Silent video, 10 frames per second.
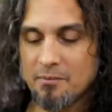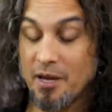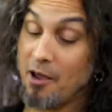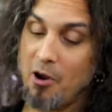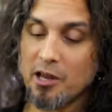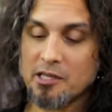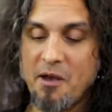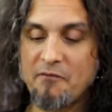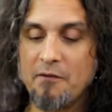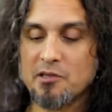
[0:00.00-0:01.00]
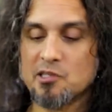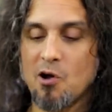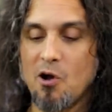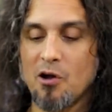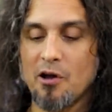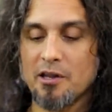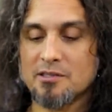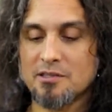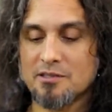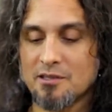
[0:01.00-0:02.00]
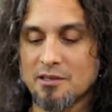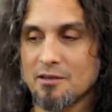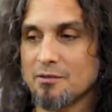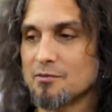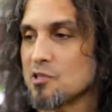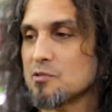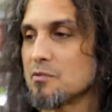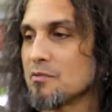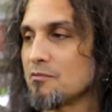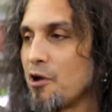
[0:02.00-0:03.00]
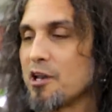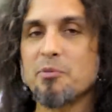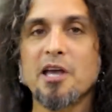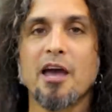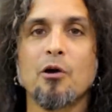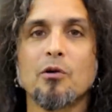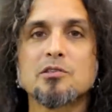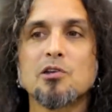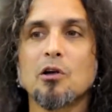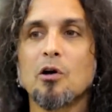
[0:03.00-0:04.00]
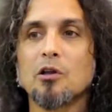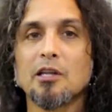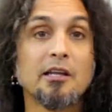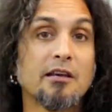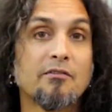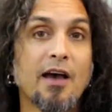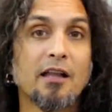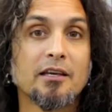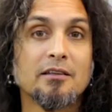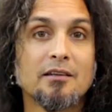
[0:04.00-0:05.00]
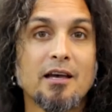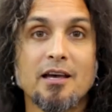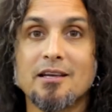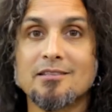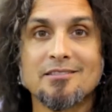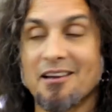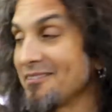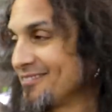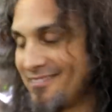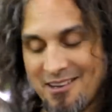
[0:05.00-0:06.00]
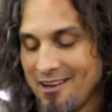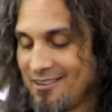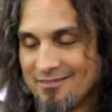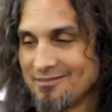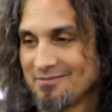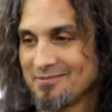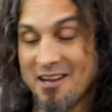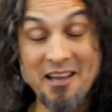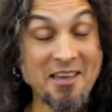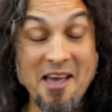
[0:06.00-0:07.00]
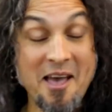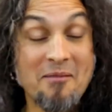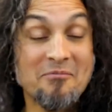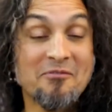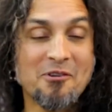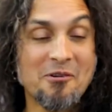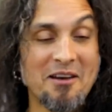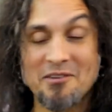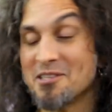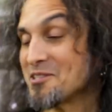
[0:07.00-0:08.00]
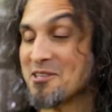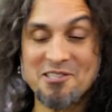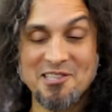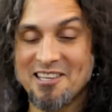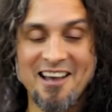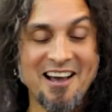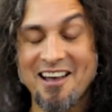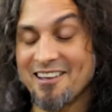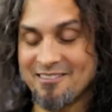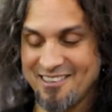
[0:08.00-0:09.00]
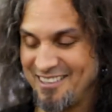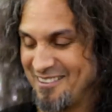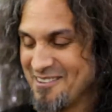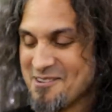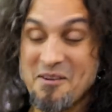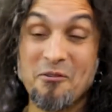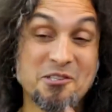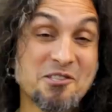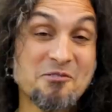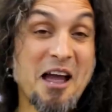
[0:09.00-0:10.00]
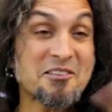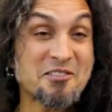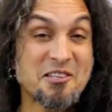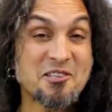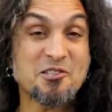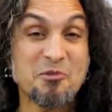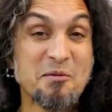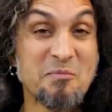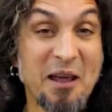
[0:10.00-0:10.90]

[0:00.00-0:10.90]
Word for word: But ironically, my favorite song on it is uh, just Freddie and piano, a song called Lily of the Valley. And uh, I am forever searching high. My voice is thrashed because I just screamed